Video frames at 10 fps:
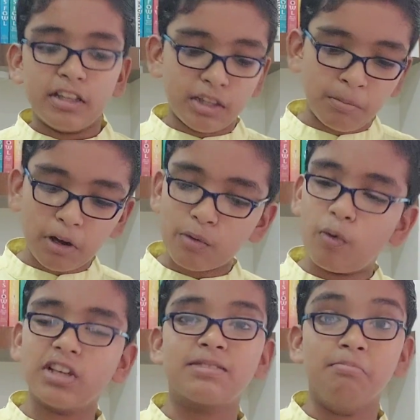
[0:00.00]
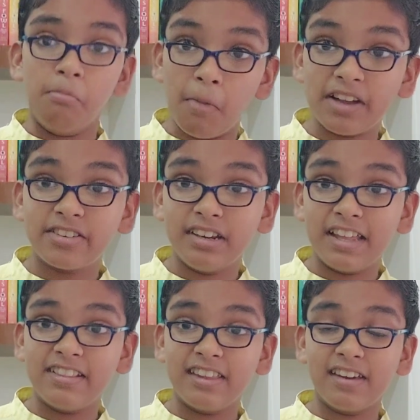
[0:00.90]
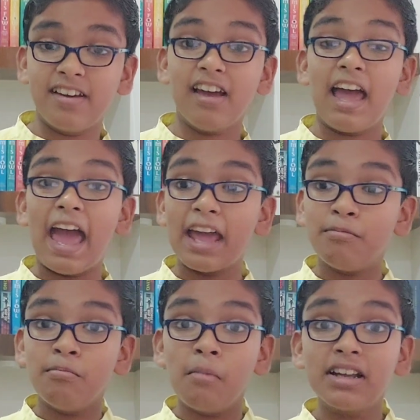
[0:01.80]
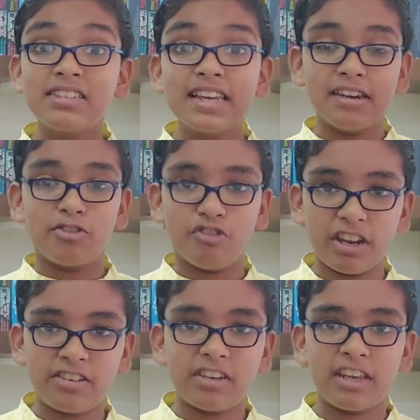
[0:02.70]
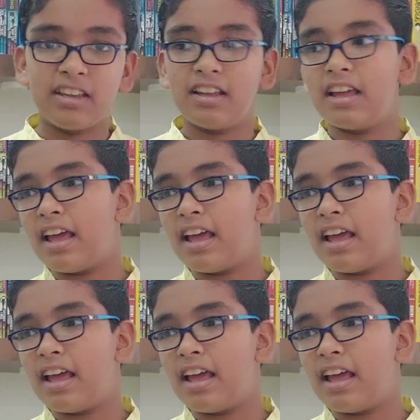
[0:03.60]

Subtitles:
the book was much lengthier and much interesting,